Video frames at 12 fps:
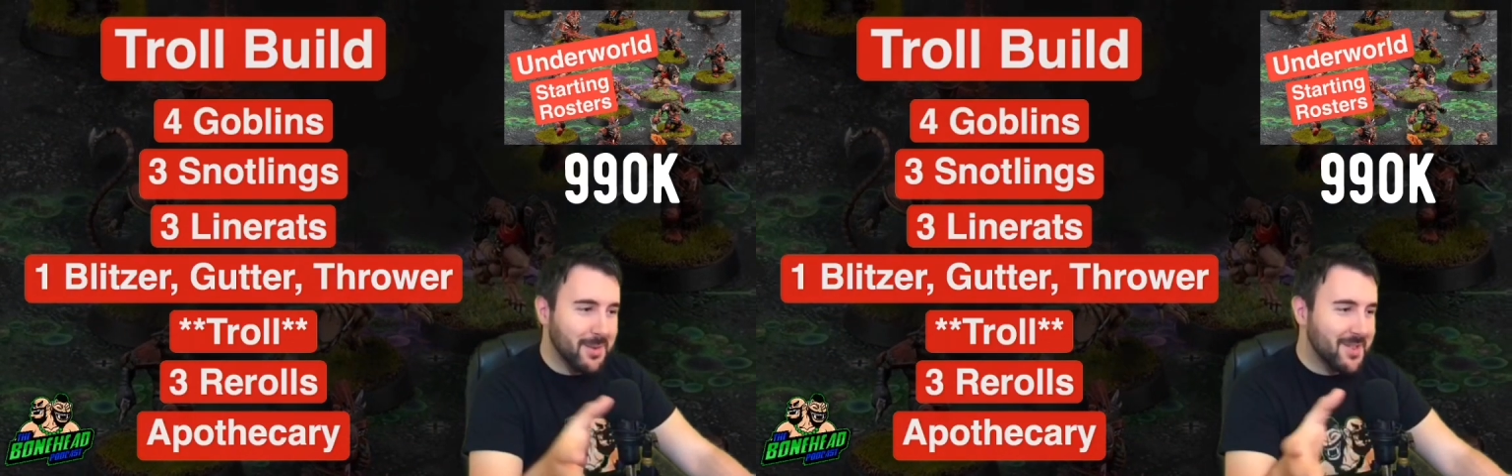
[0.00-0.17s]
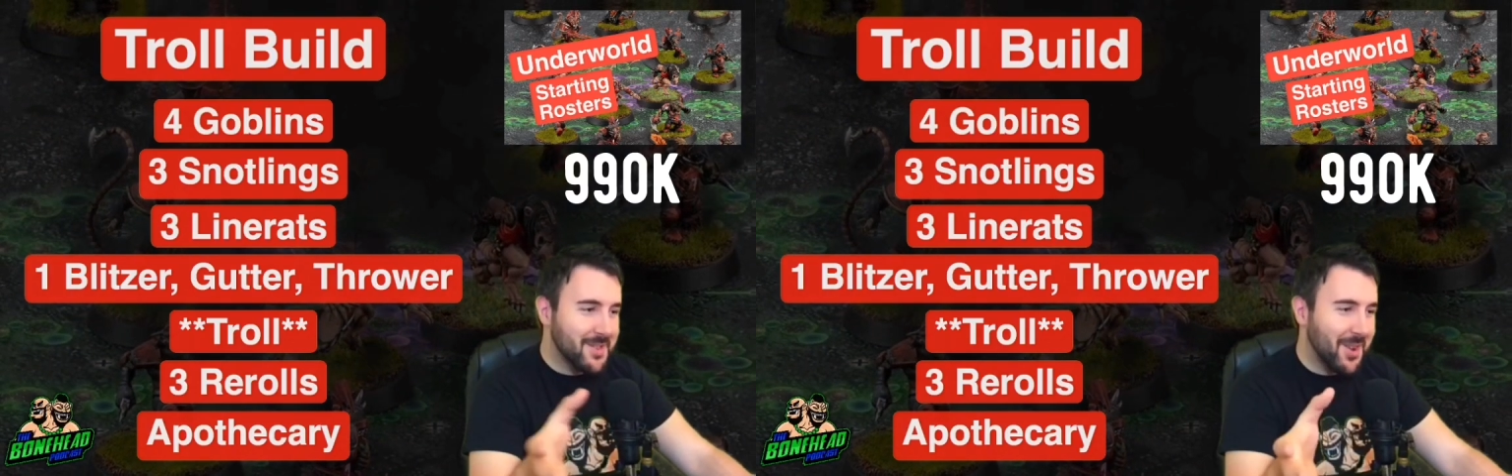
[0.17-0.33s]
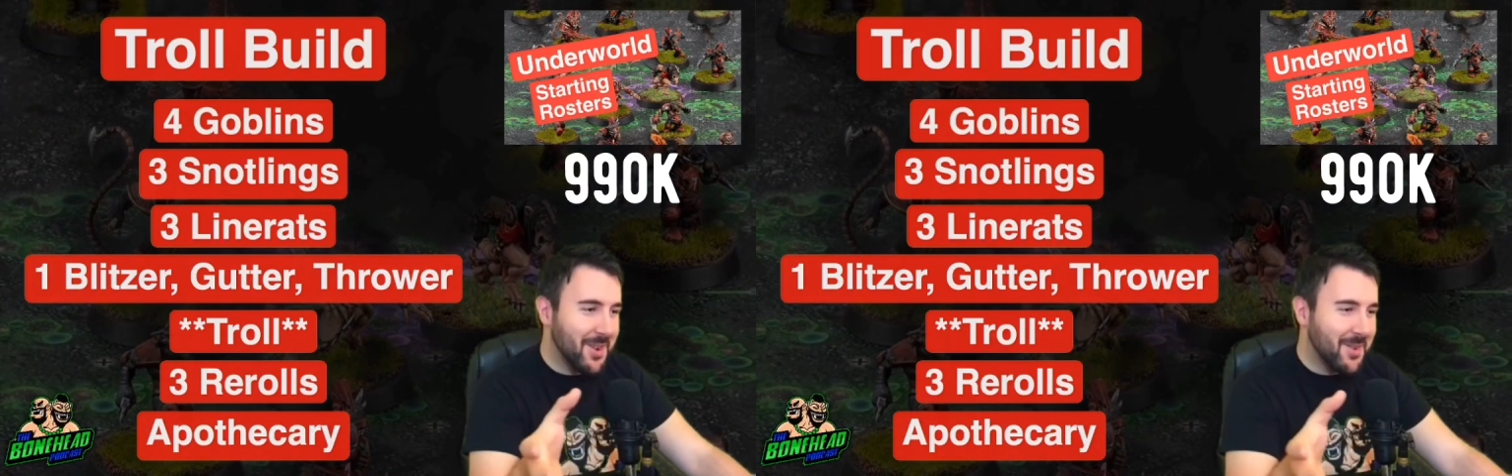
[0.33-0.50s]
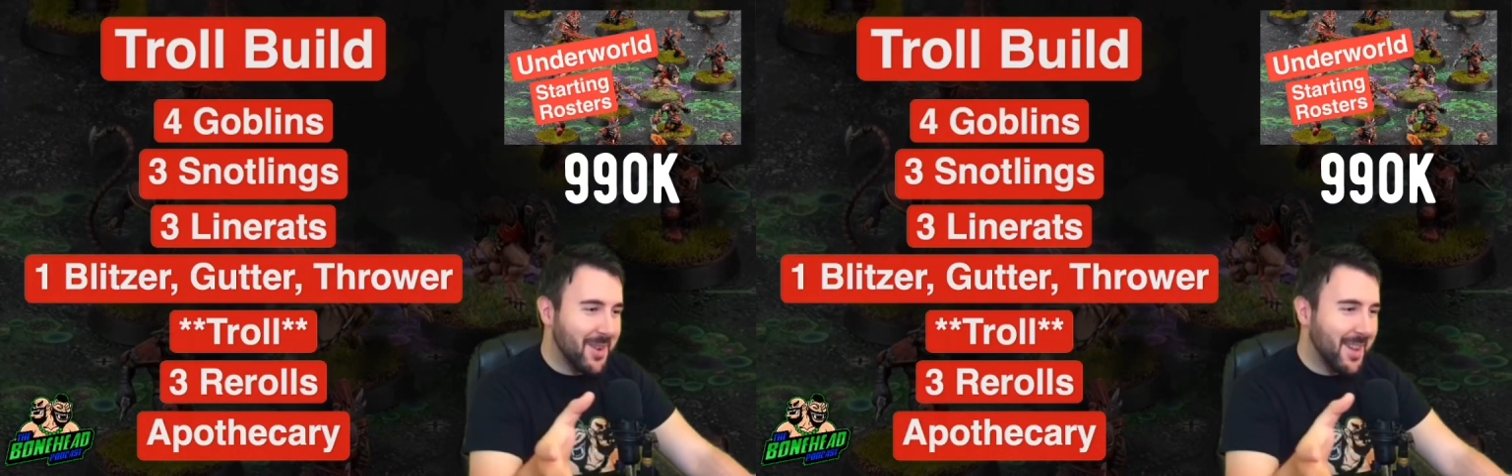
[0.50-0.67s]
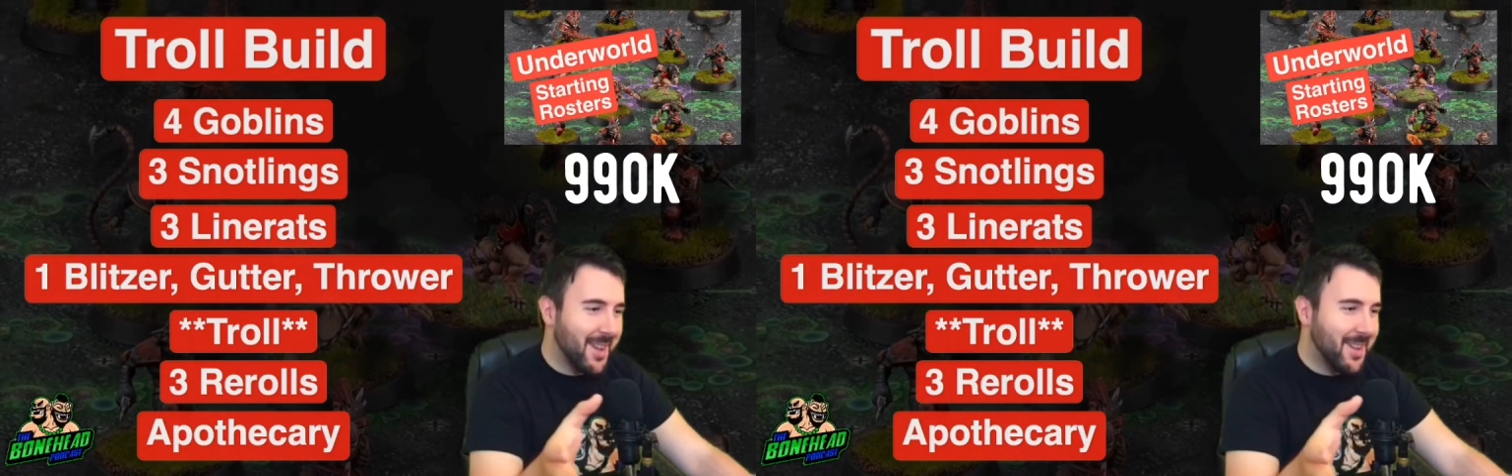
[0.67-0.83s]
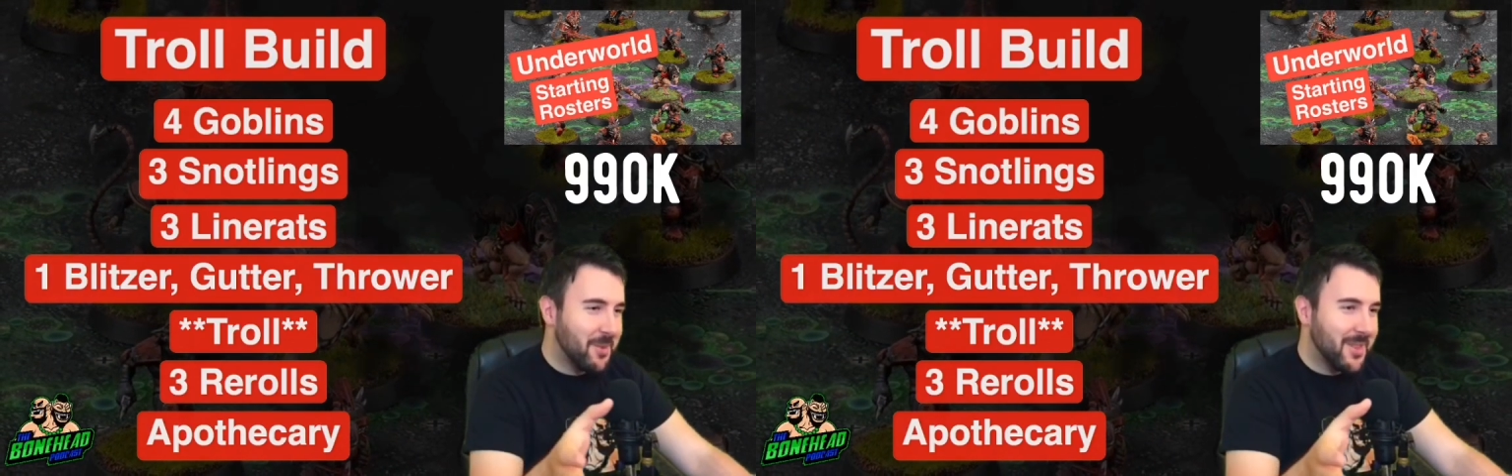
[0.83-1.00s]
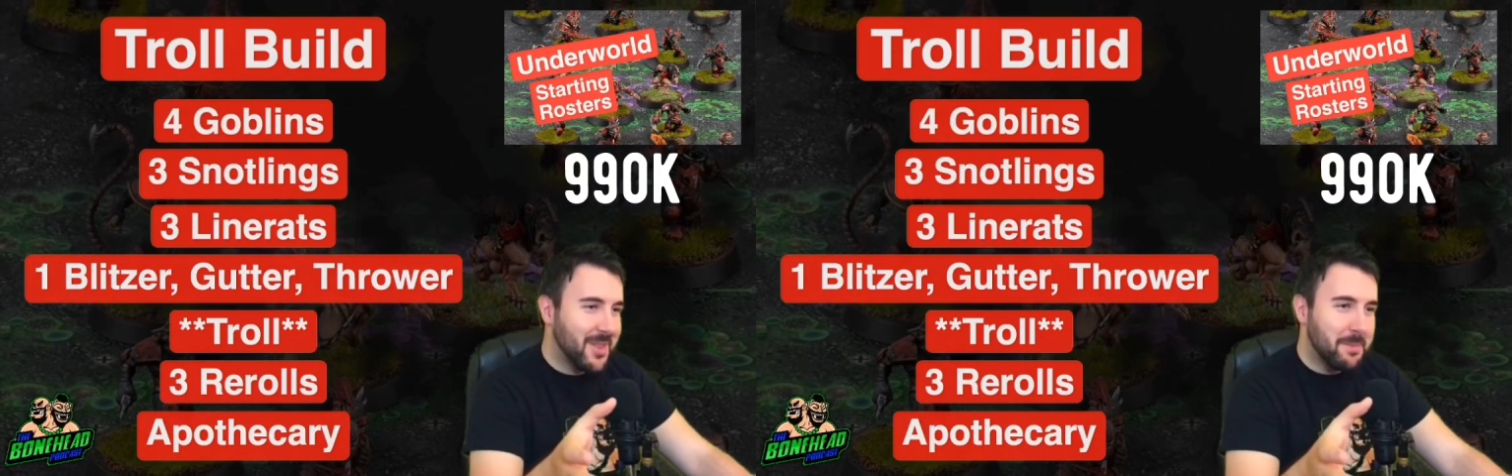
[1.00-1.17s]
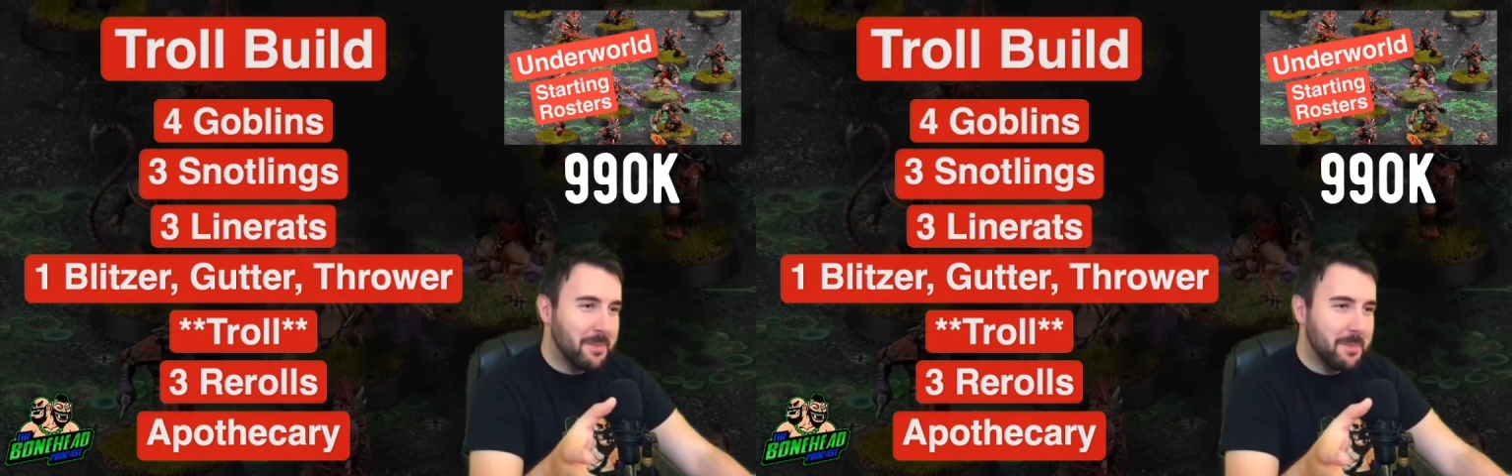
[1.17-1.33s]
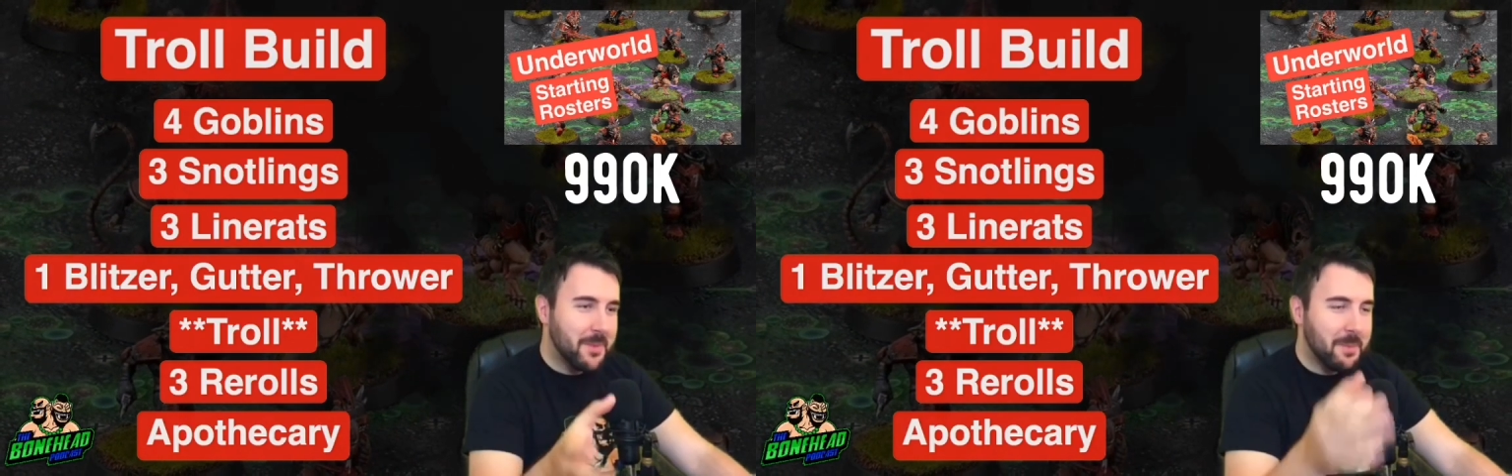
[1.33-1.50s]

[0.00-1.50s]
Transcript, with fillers: So it, when the,